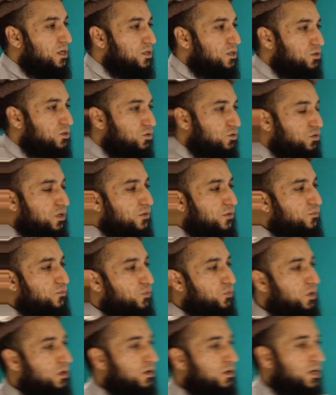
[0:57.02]
So if
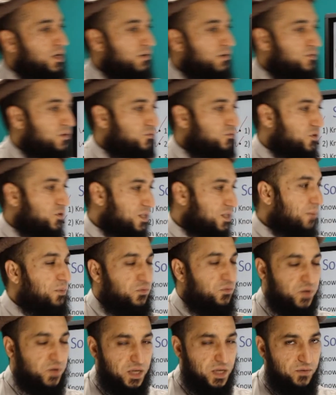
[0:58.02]
we are given, for example,
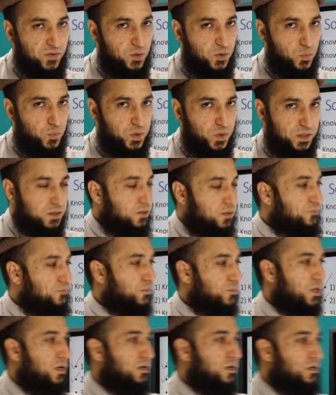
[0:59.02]
we are given a word
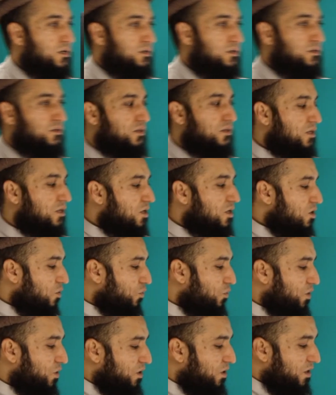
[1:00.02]
and
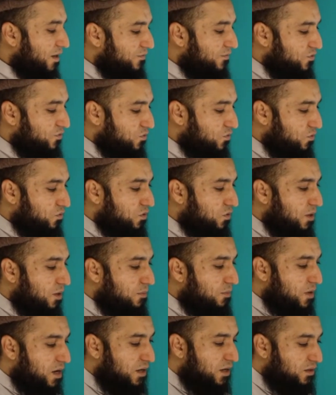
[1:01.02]
we have to
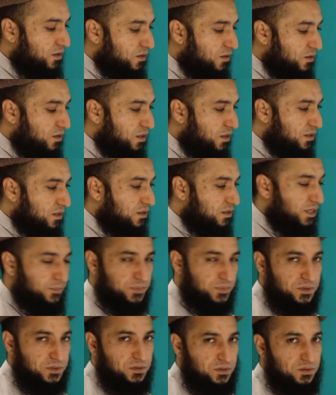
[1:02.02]
apply these
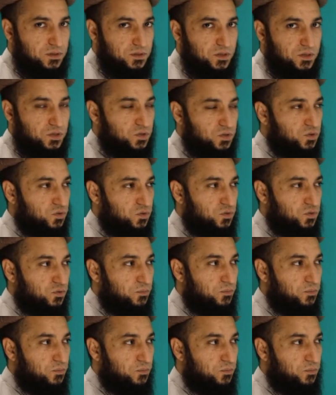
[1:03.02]
steps to